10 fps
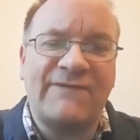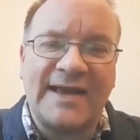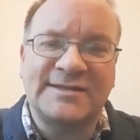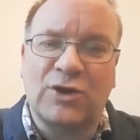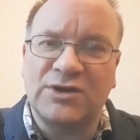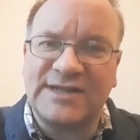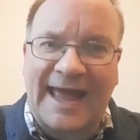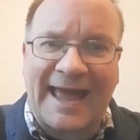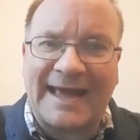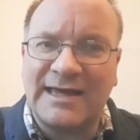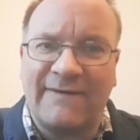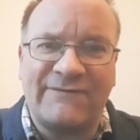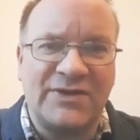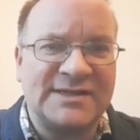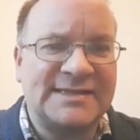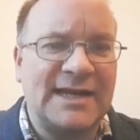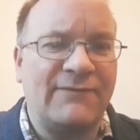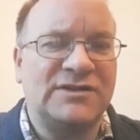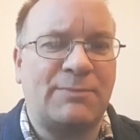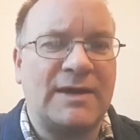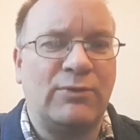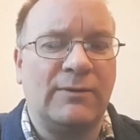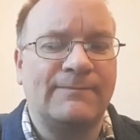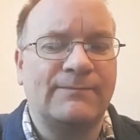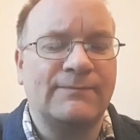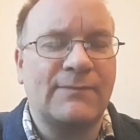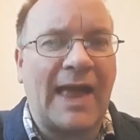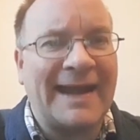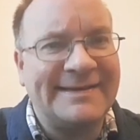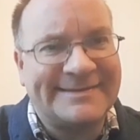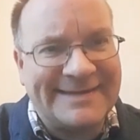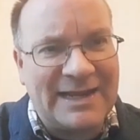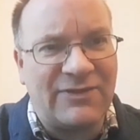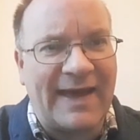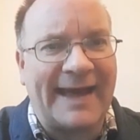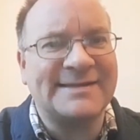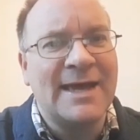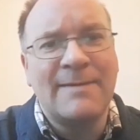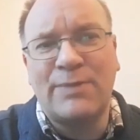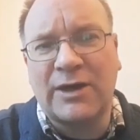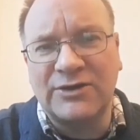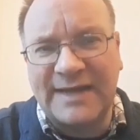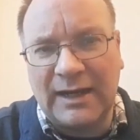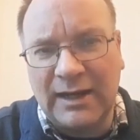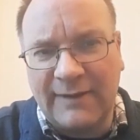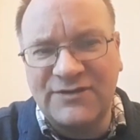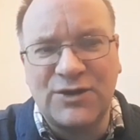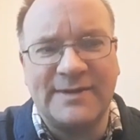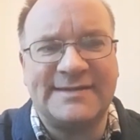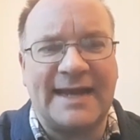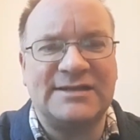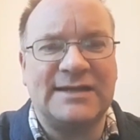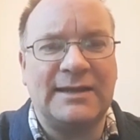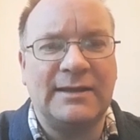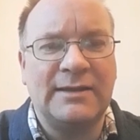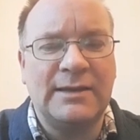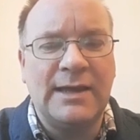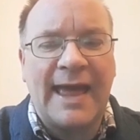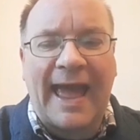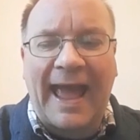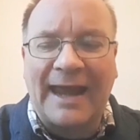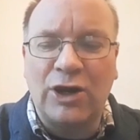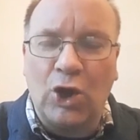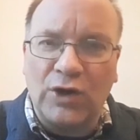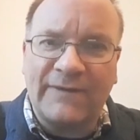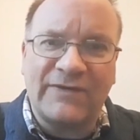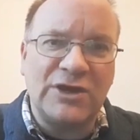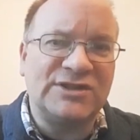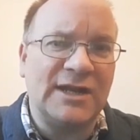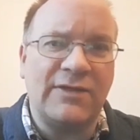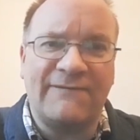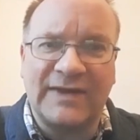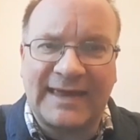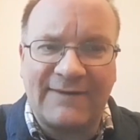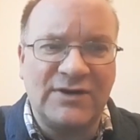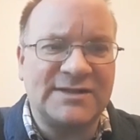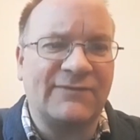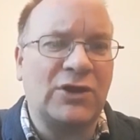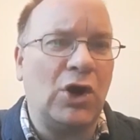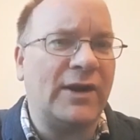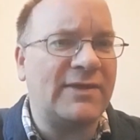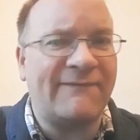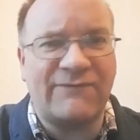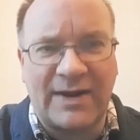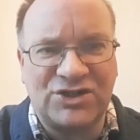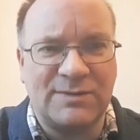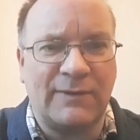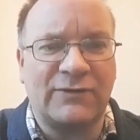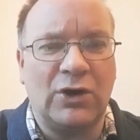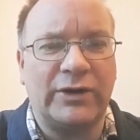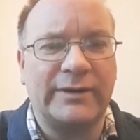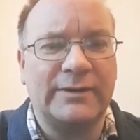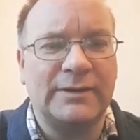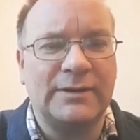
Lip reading: faced God's anger for the sin of his people. And he did that because he loves you intensely and longed for you to know the forgiveness of God and the friendship of God.